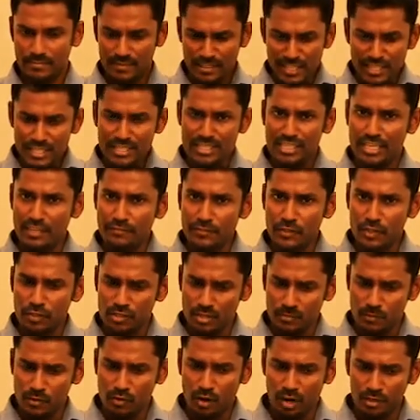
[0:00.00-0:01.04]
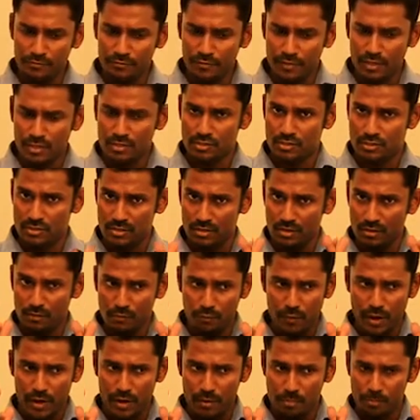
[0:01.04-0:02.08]
This gives you some confidence. You
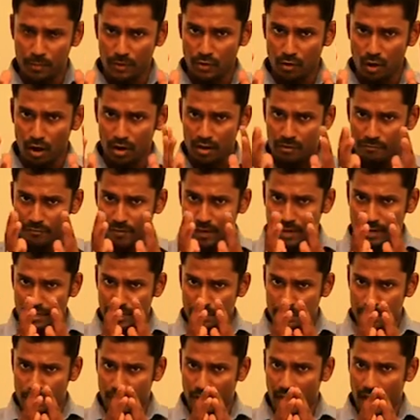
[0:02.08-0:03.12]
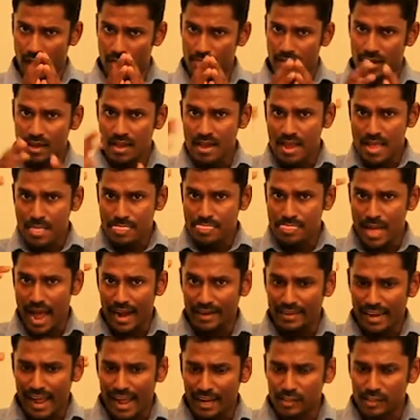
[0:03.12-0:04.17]
know, when you put all your fingertips together,
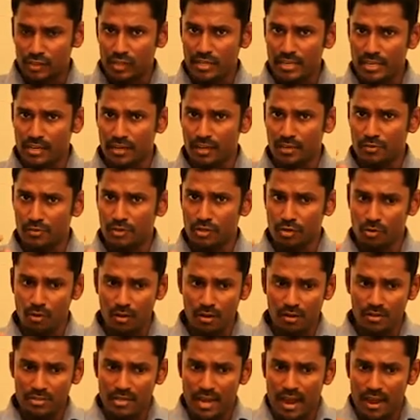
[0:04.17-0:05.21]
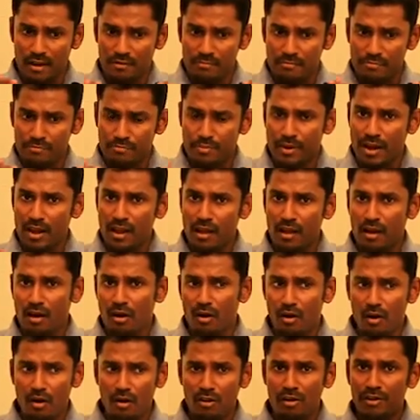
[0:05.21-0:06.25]
that actually controls and bring
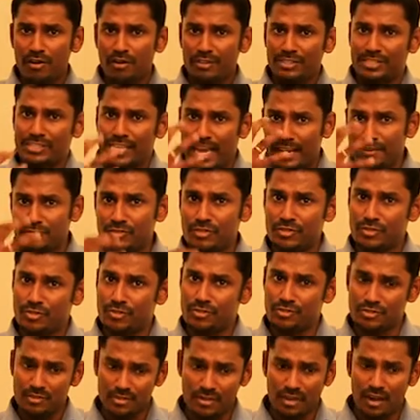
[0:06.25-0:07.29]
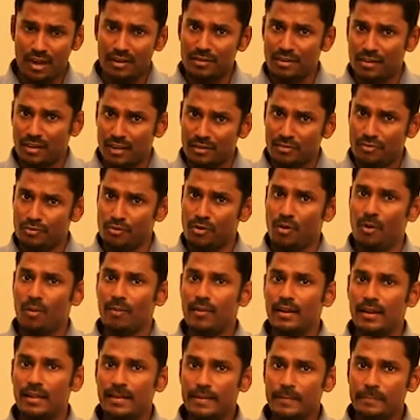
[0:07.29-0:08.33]
all your senses under
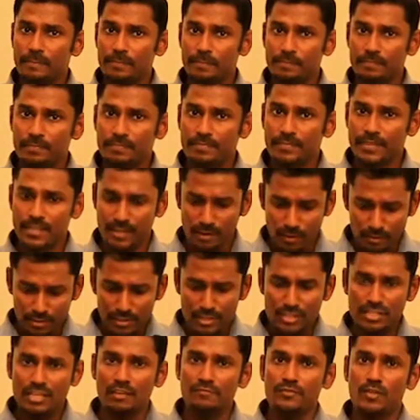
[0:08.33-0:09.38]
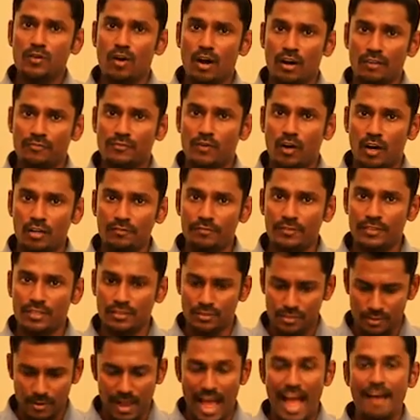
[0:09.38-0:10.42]
control. You know, this gives you a lot of
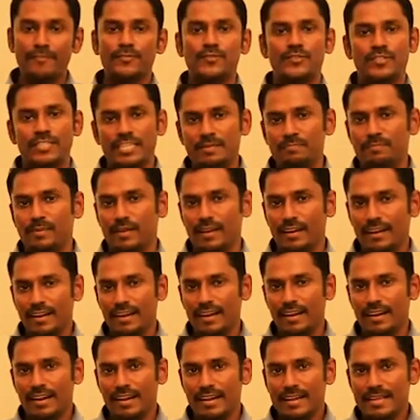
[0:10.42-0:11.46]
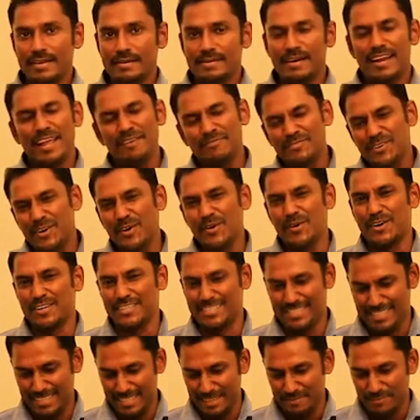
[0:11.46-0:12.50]
confidence. So have steeple. Of
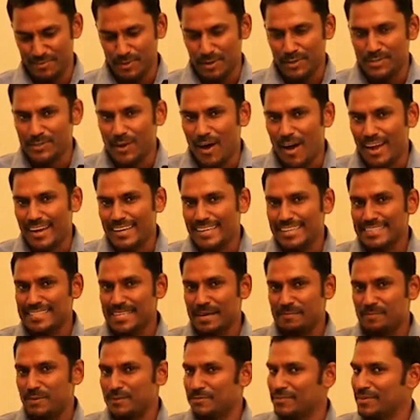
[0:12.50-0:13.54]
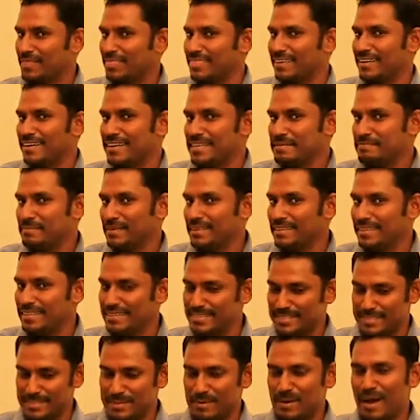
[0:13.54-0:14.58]
course, if you're talking to someone for 30
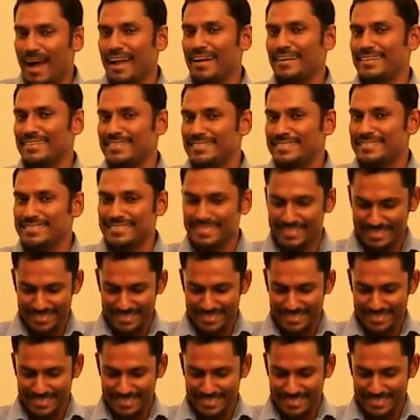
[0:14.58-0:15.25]
minutes, you can't